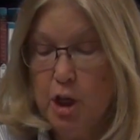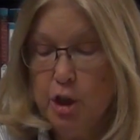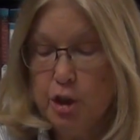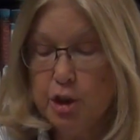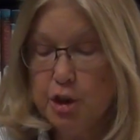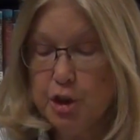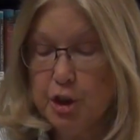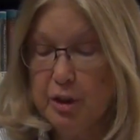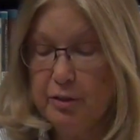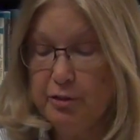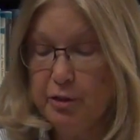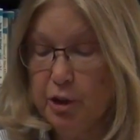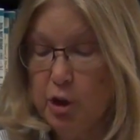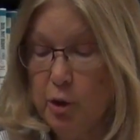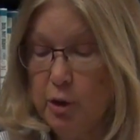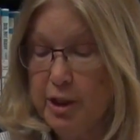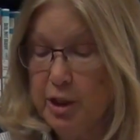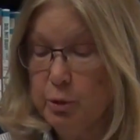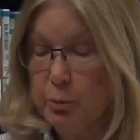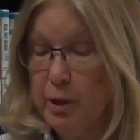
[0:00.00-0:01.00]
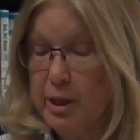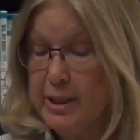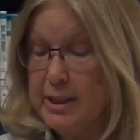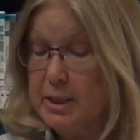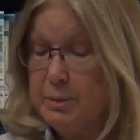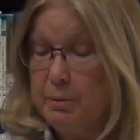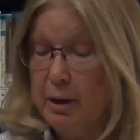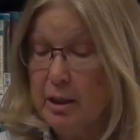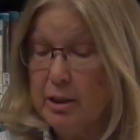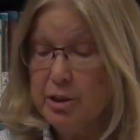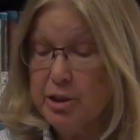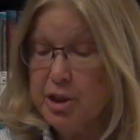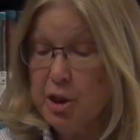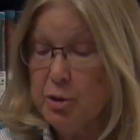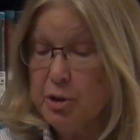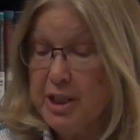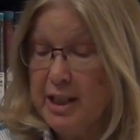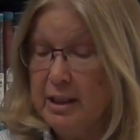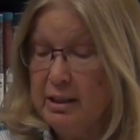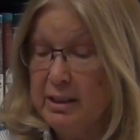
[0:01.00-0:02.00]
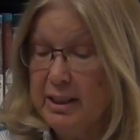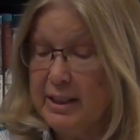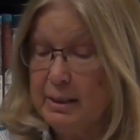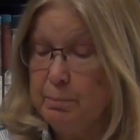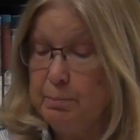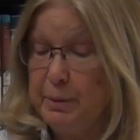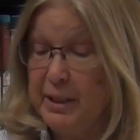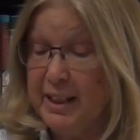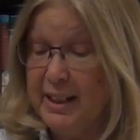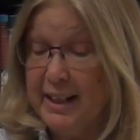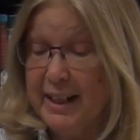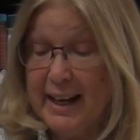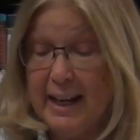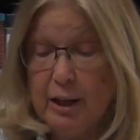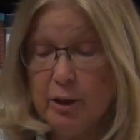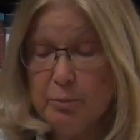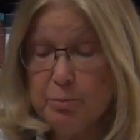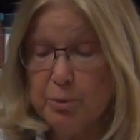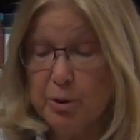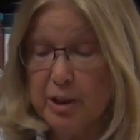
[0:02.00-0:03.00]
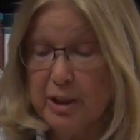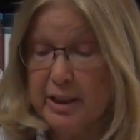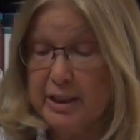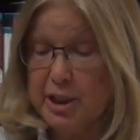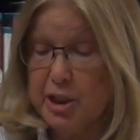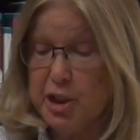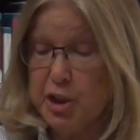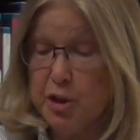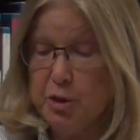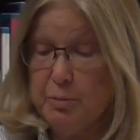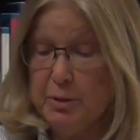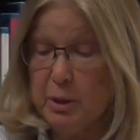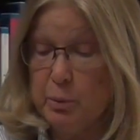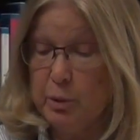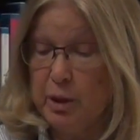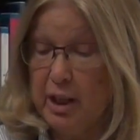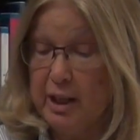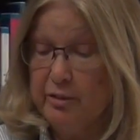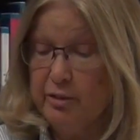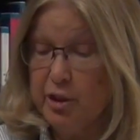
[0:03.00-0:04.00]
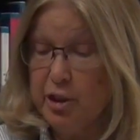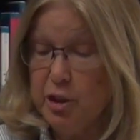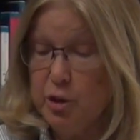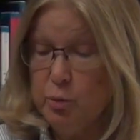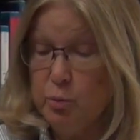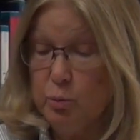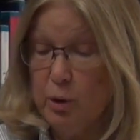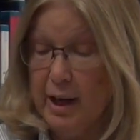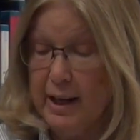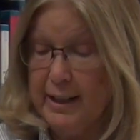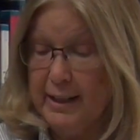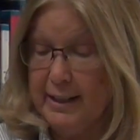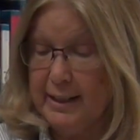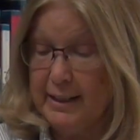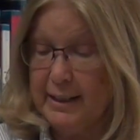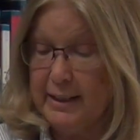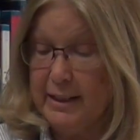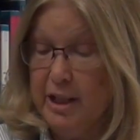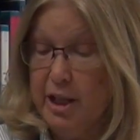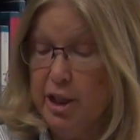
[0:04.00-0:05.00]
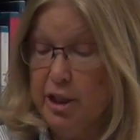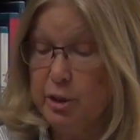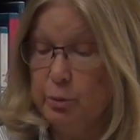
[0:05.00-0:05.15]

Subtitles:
You should, if you're going to run a smuggler's hotel, get a big account book and assume that whatever you write in it,